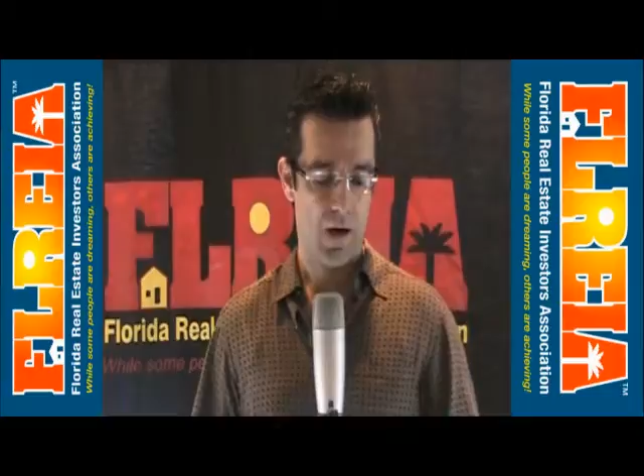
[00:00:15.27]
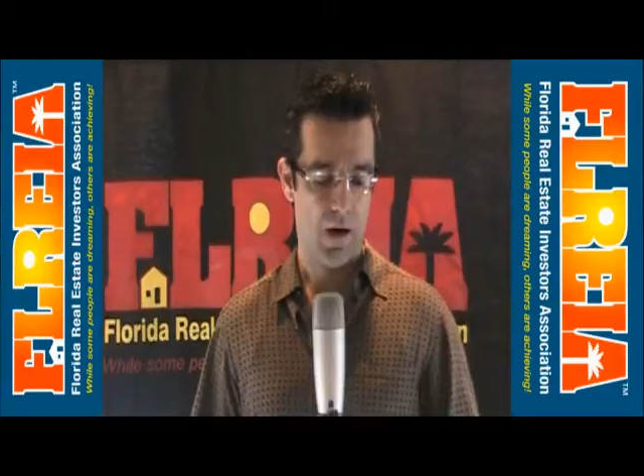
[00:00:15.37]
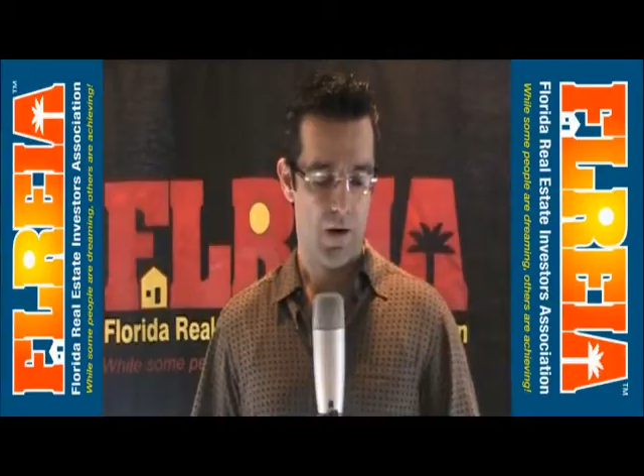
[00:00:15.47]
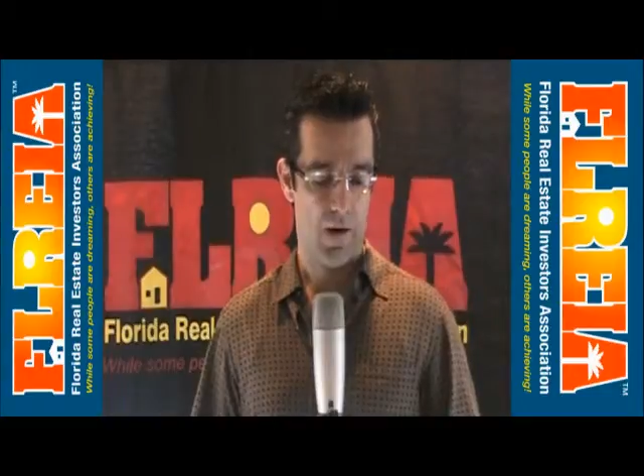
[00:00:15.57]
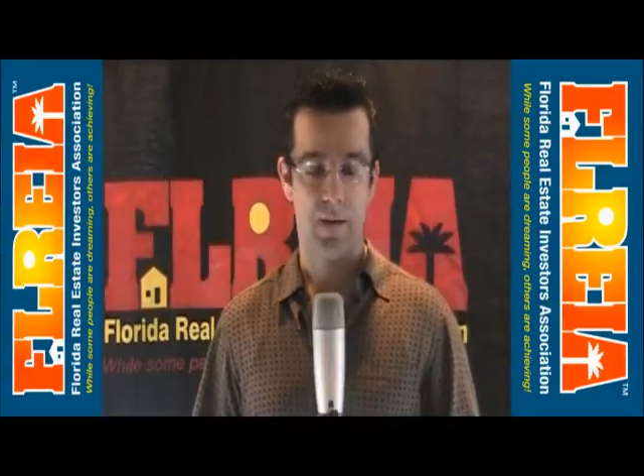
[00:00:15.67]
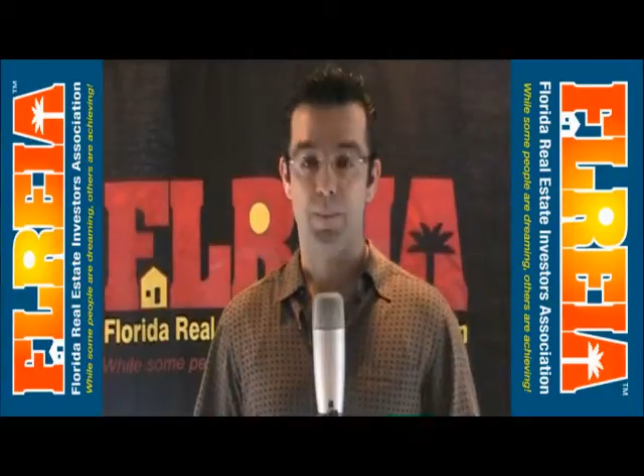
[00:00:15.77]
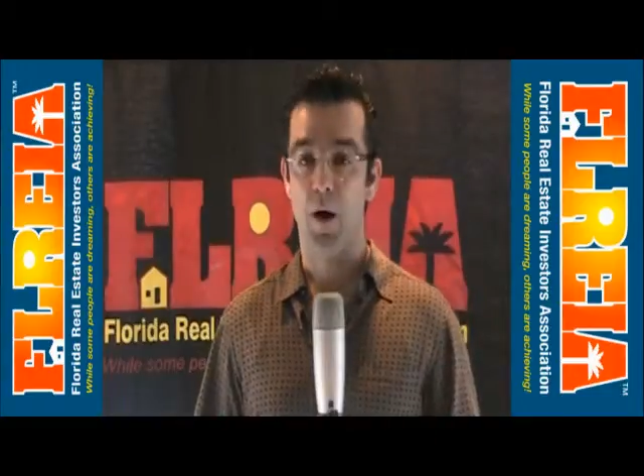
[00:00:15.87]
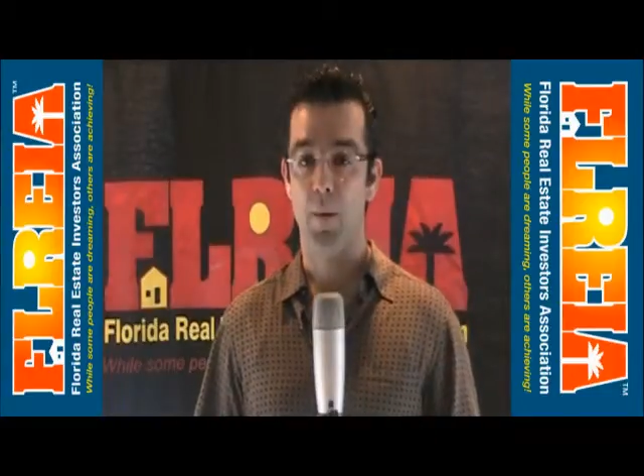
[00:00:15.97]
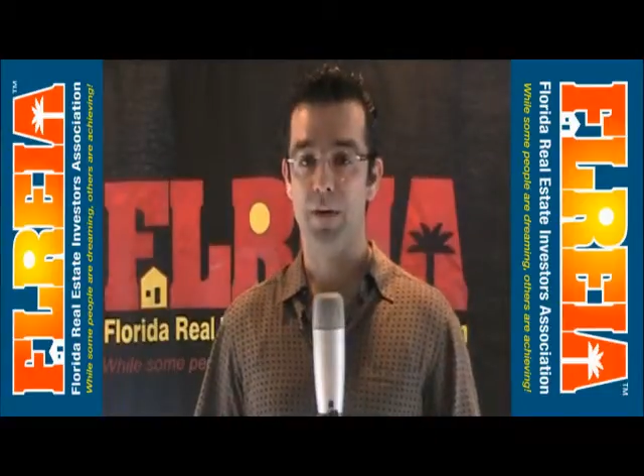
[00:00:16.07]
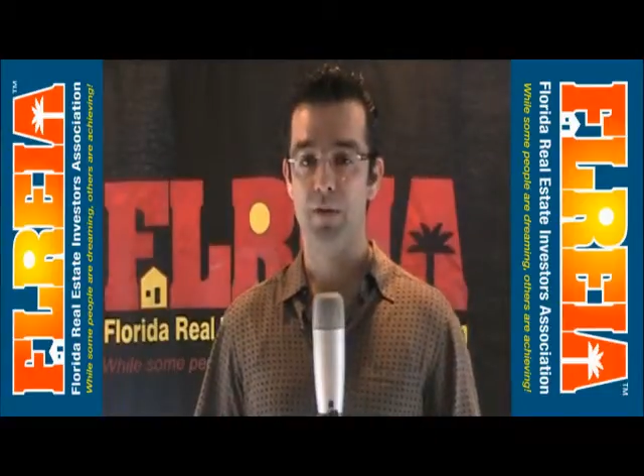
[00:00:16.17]
All right, the
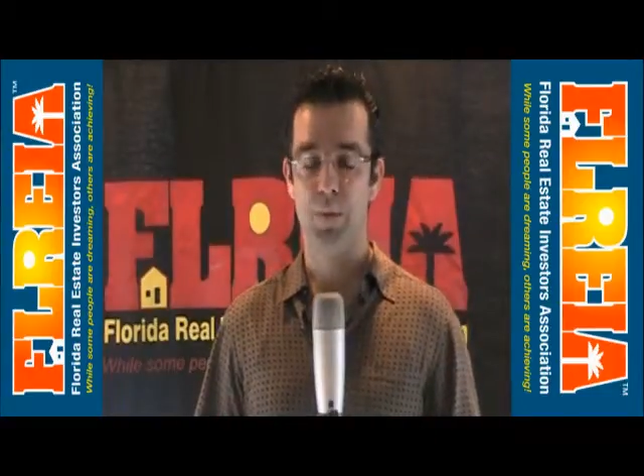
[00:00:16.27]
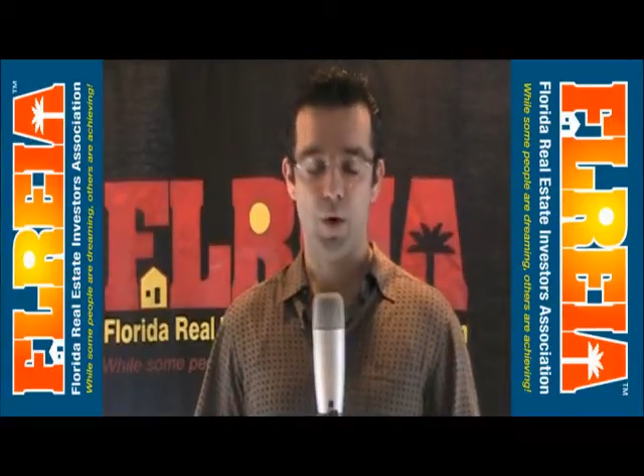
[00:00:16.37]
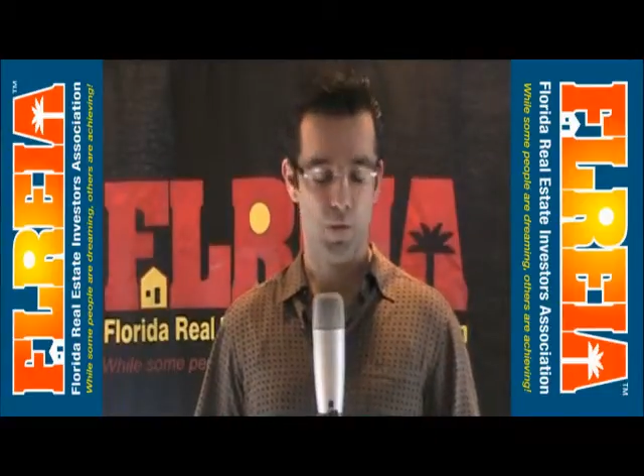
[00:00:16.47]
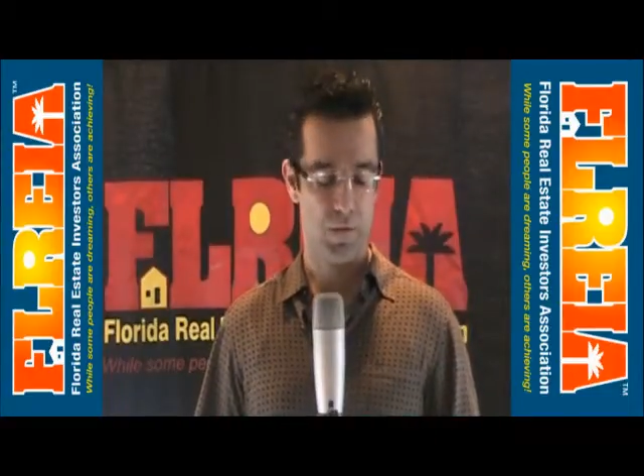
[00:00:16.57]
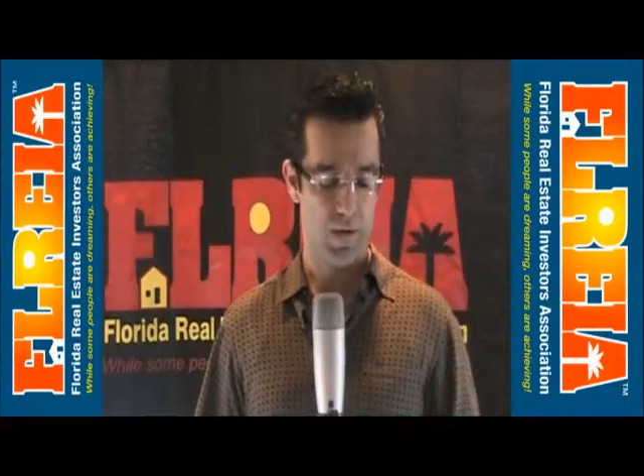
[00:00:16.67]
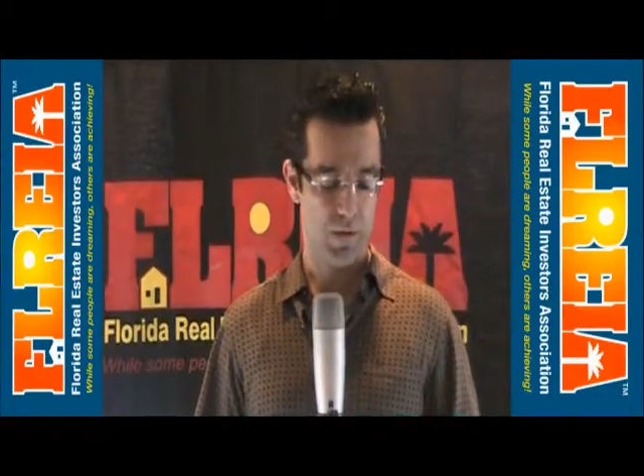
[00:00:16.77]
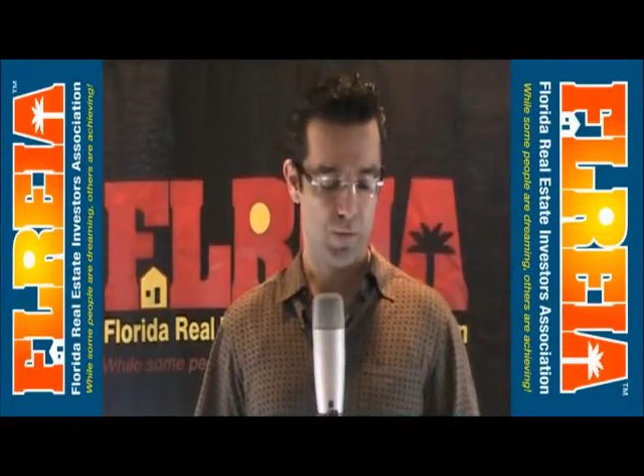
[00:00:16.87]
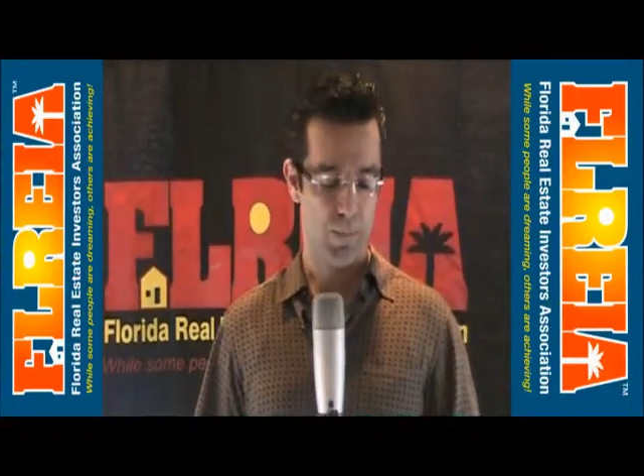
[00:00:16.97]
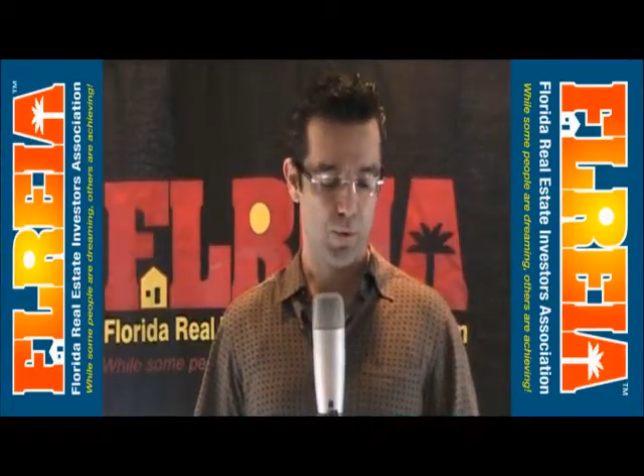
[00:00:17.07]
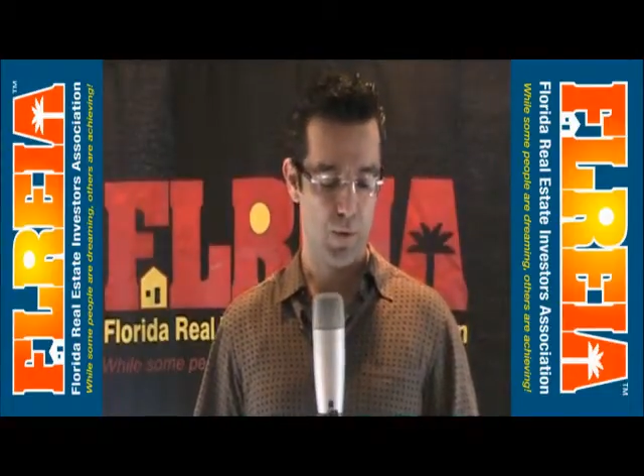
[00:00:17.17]
Palm Beach Post is
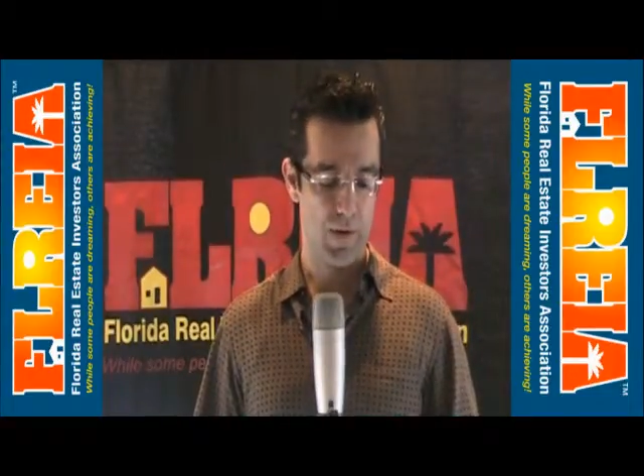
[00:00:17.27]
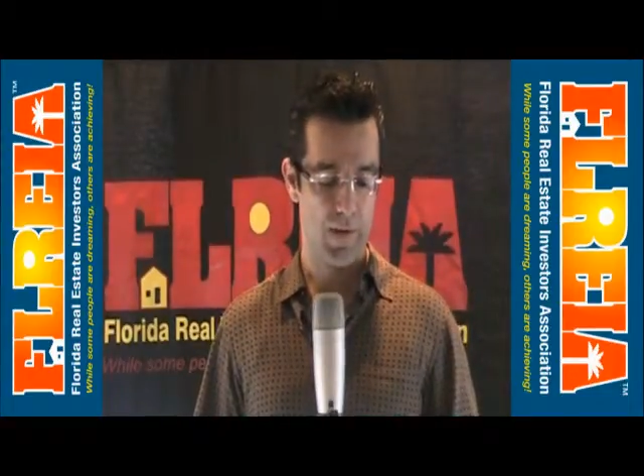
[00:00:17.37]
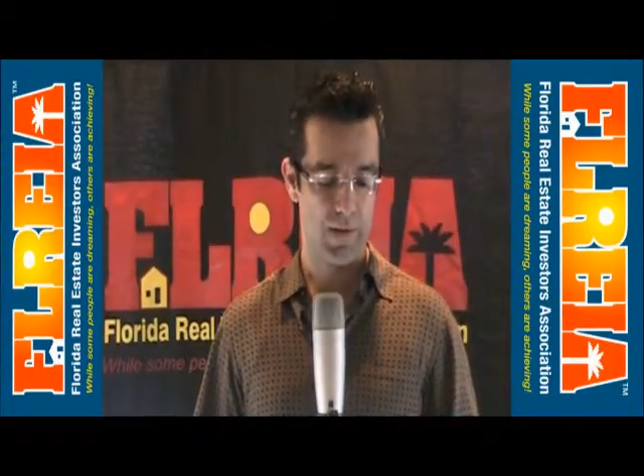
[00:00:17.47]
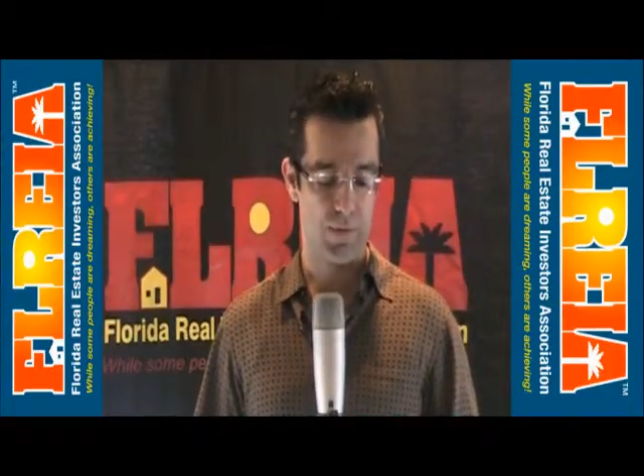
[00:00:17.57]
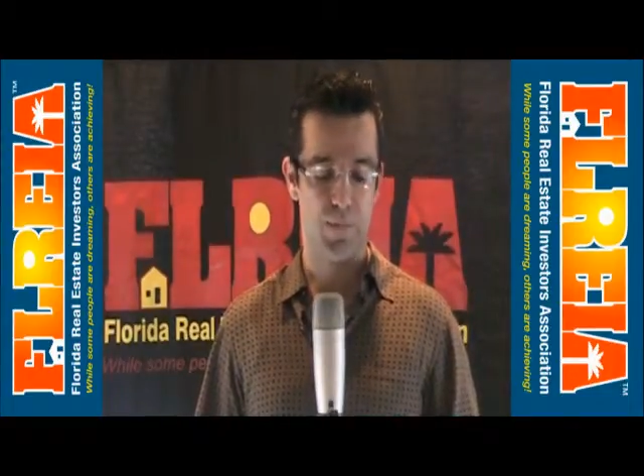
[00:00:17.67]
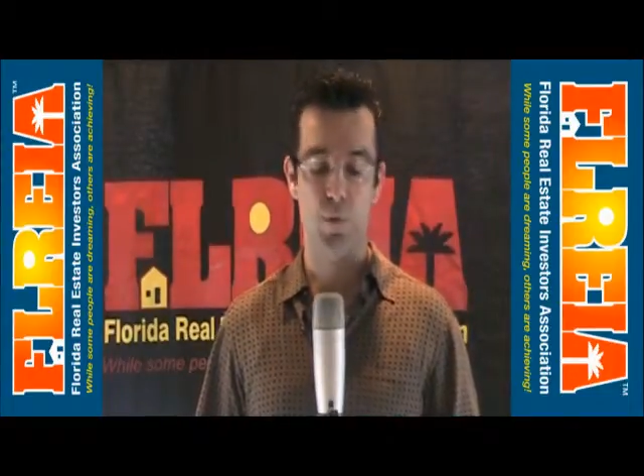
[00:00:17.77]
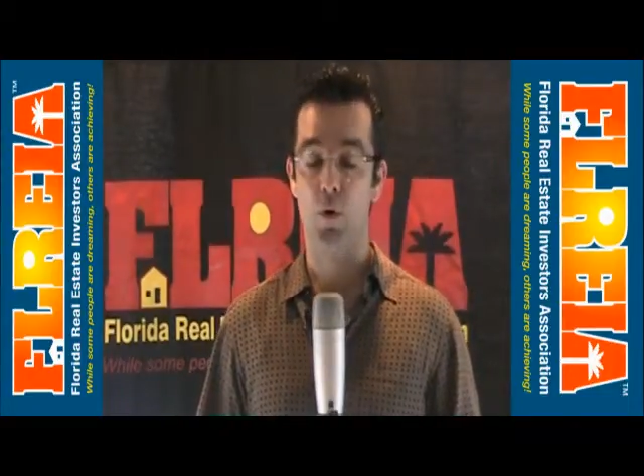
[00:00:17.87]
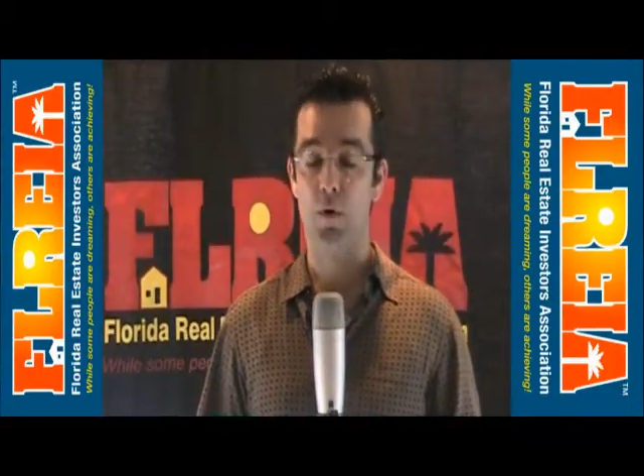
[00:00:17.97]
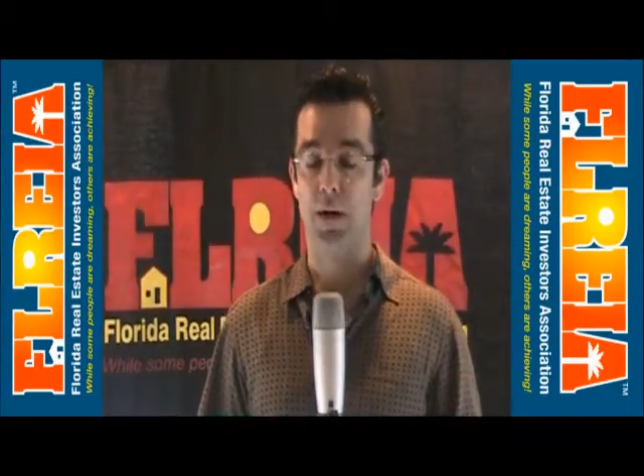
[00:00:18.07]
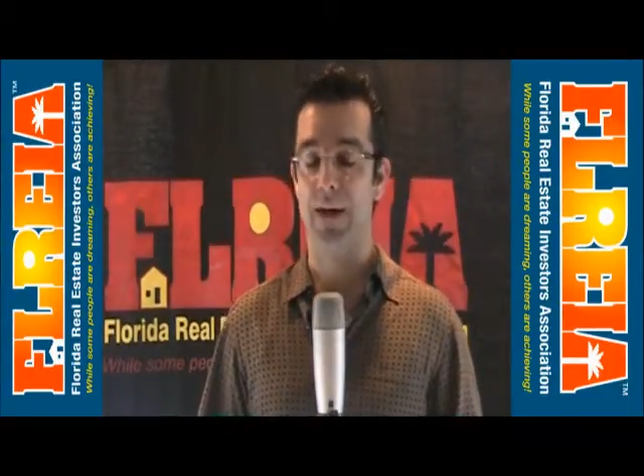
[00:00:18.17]
reporting that Florida